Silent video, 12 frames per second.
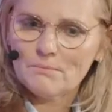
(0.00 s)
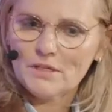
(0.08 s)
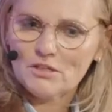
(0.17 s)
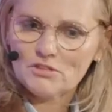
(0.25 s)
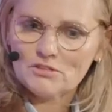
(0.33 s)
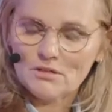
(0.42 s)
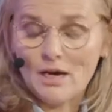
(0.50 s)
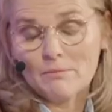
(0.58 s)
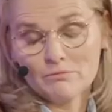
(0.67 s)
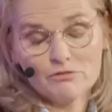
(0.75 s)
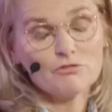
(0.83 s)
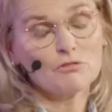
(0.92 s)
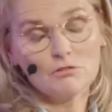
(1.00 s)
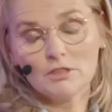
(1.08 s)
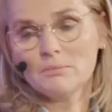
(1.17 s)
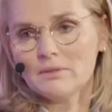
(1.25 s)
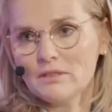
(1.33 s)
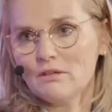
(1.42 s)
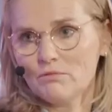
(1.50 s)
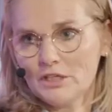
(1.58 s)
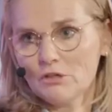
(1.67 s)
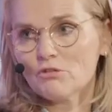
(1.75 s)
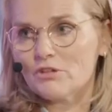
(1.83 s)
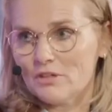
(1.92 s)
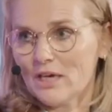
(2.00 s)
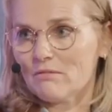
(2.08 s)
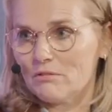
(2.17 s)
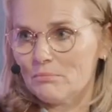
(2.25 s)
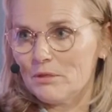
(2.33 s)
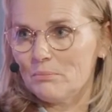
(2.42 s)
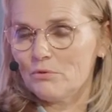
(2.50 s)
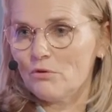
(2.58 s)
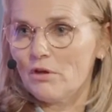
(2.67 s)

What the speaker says: Because I truly believe when you connect with people,